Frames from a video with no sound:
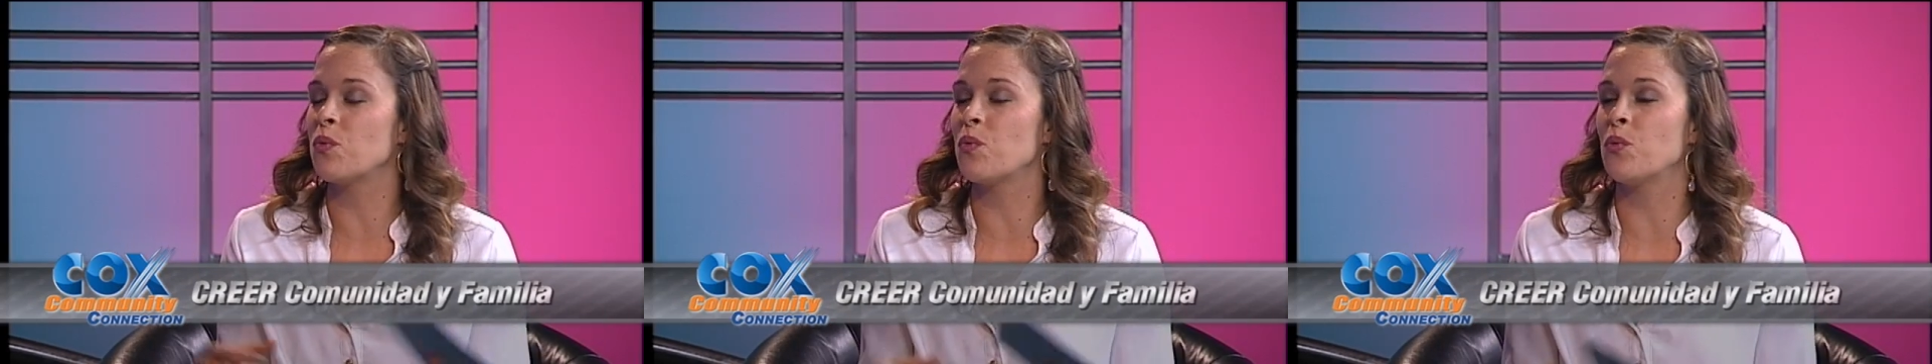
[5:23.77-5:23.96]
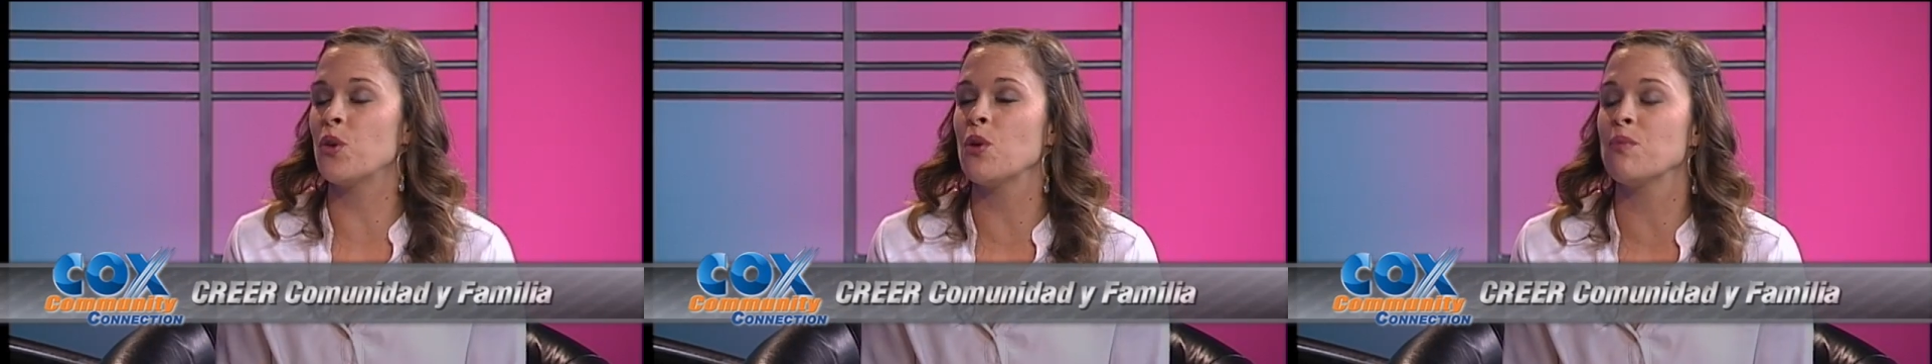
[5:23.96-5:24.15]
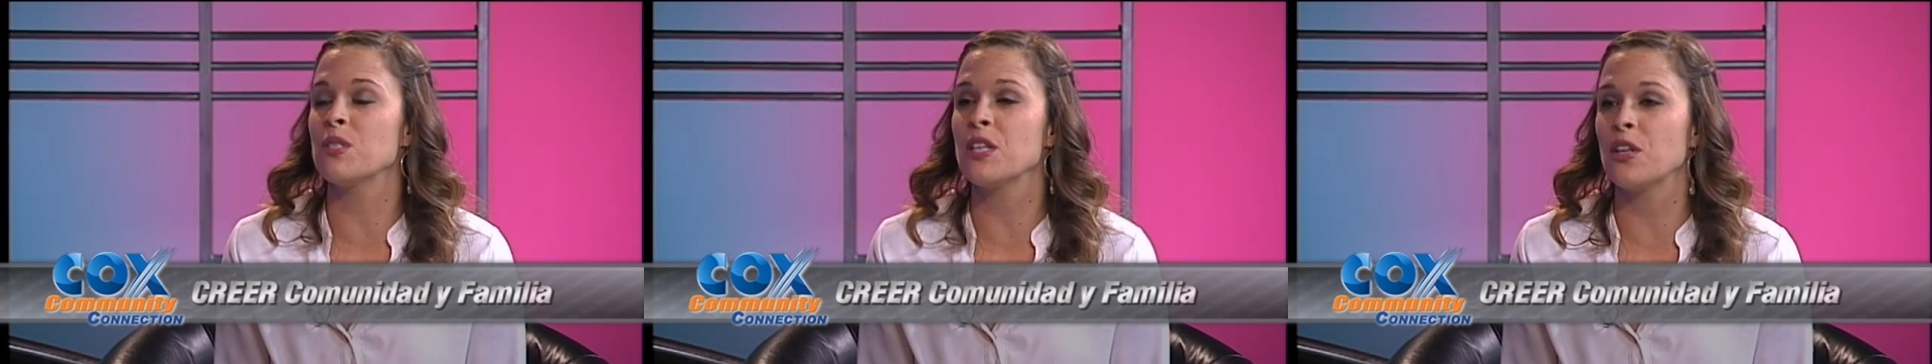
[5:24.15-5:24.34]

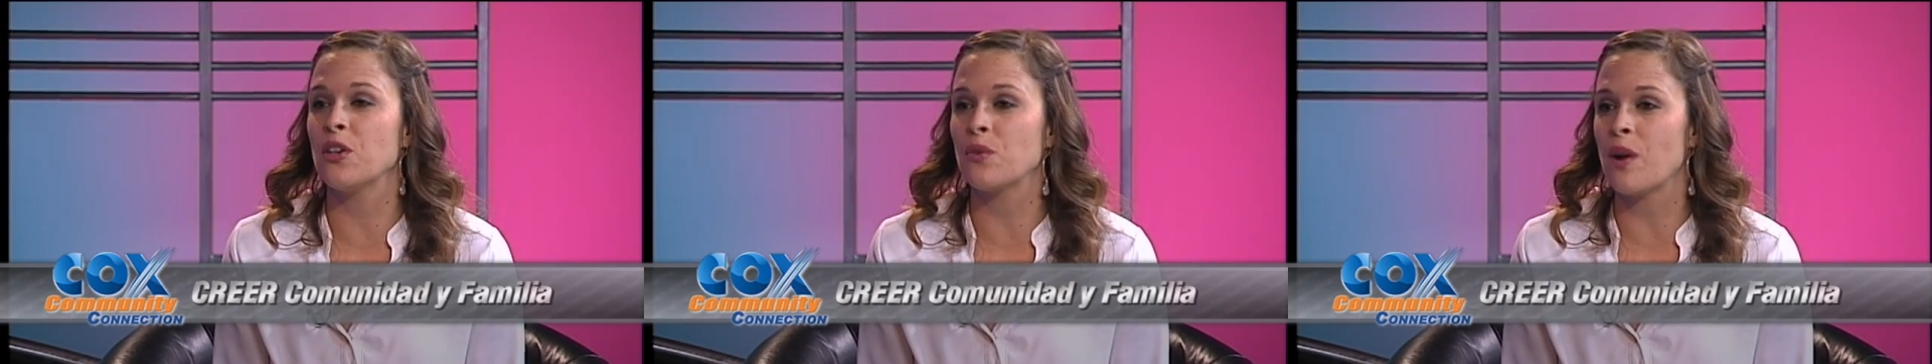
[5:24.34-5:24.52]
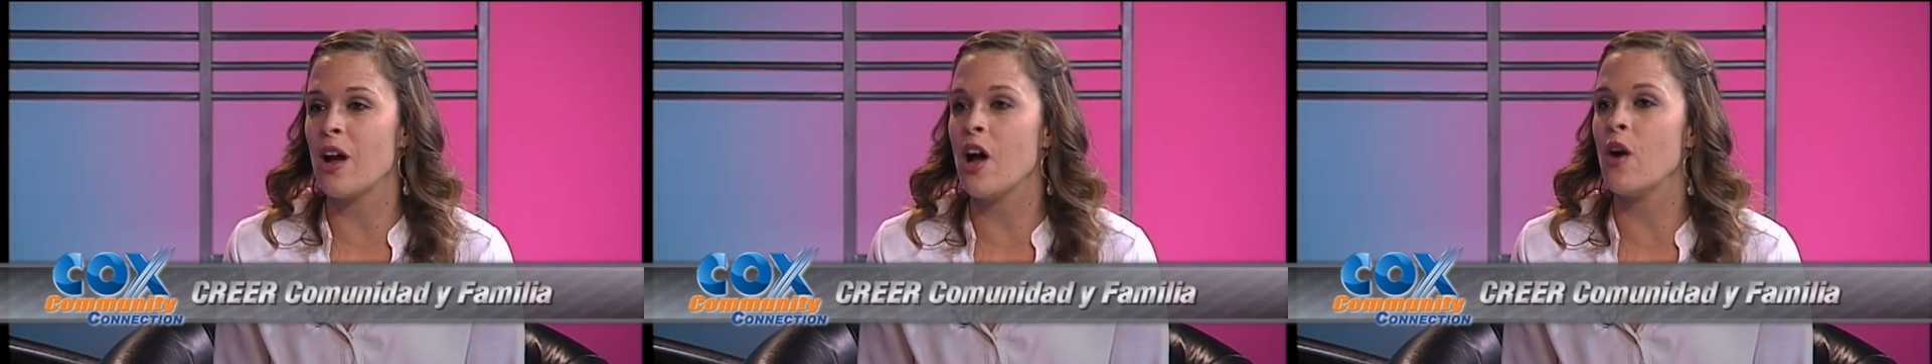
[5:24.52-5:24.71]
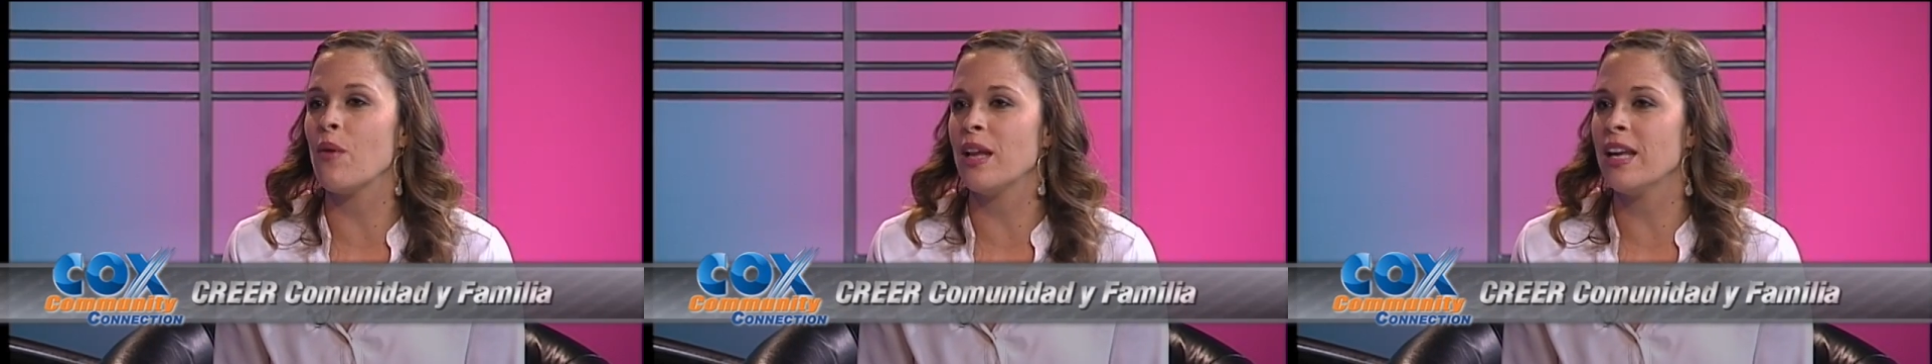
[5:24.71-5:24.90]
room to
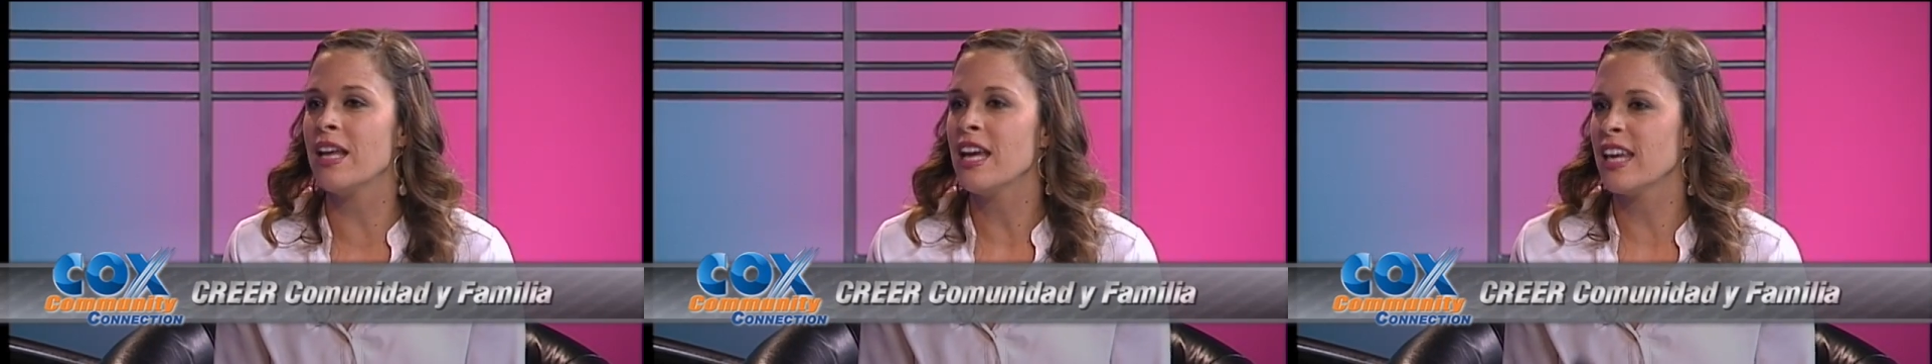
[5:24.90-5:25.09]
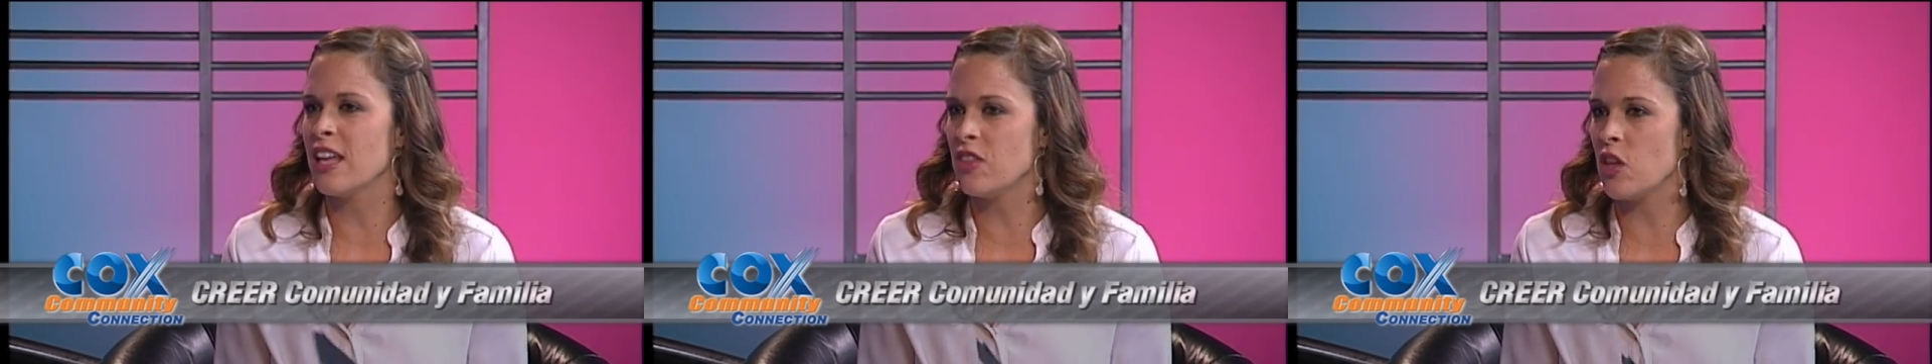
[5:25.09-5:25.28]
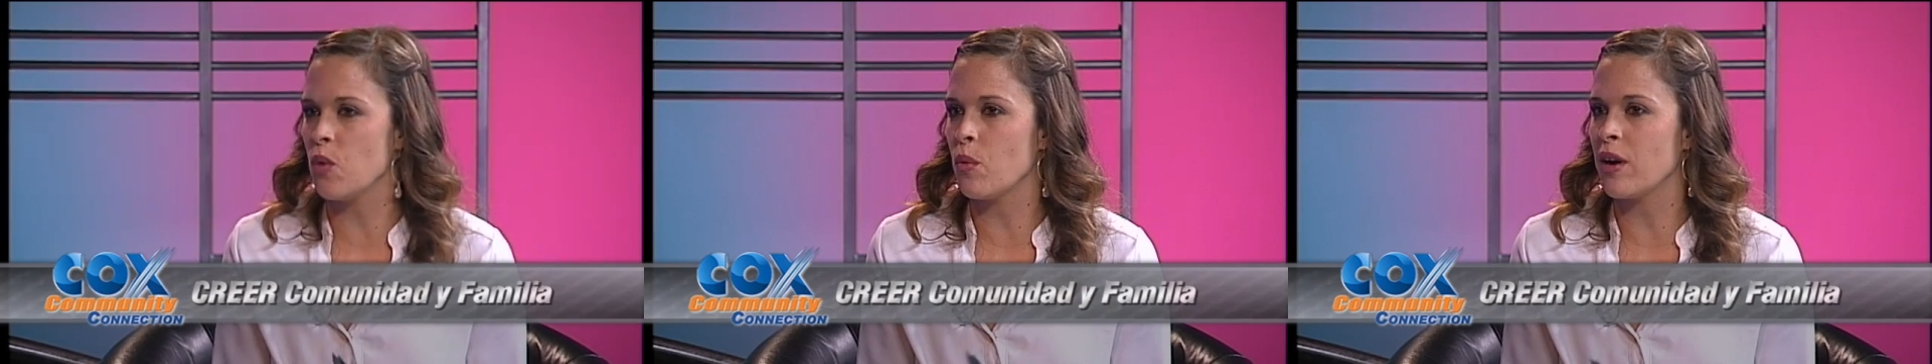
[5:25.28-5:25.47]
grow and
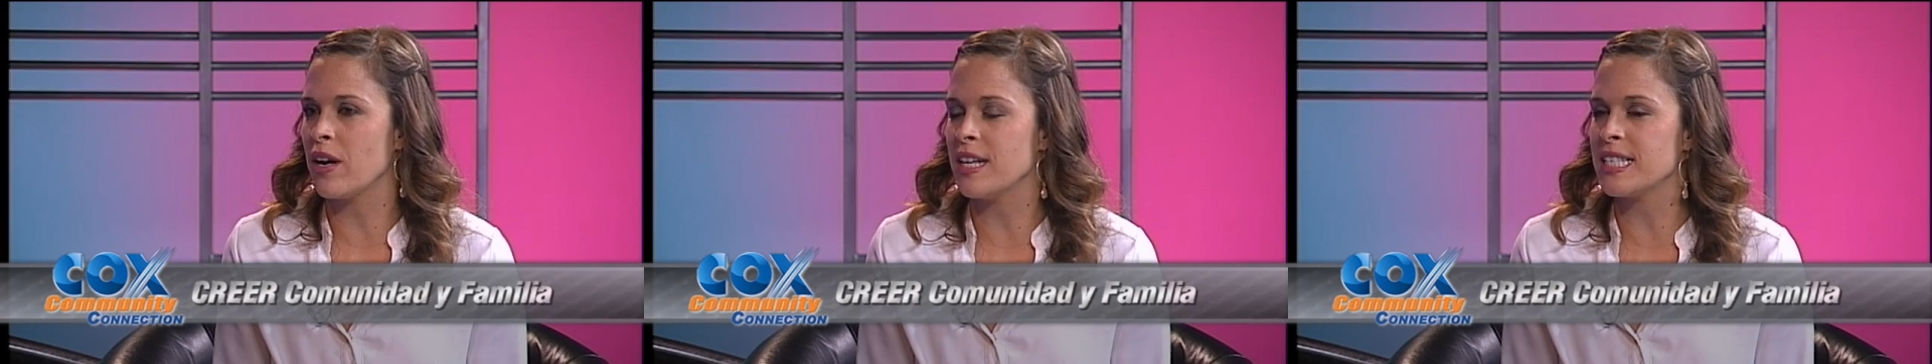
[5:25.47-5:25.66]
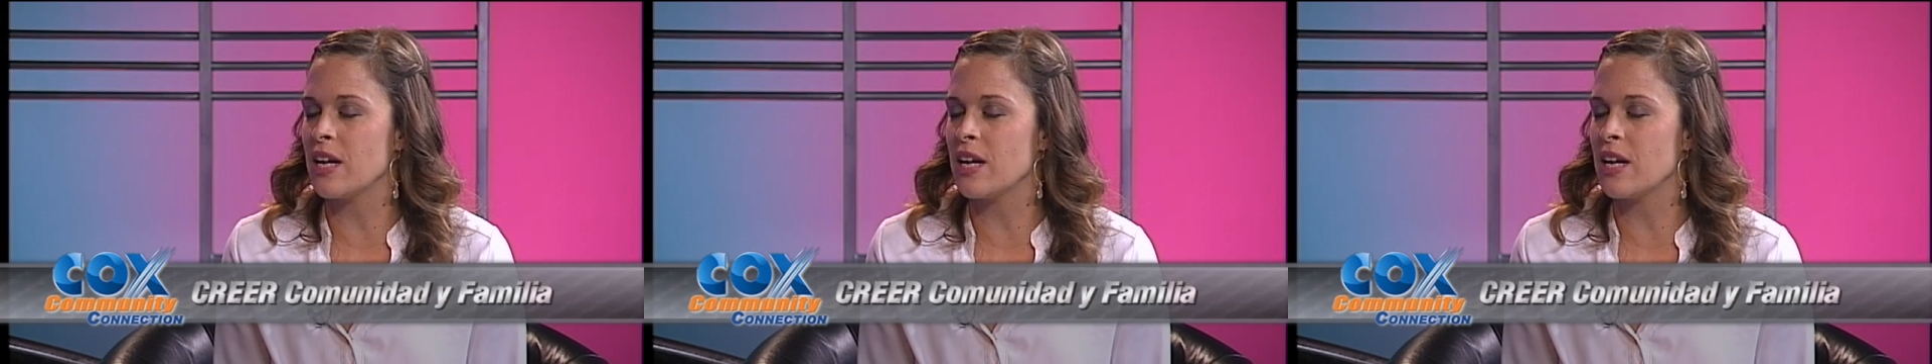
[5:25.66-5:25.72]
get the awareness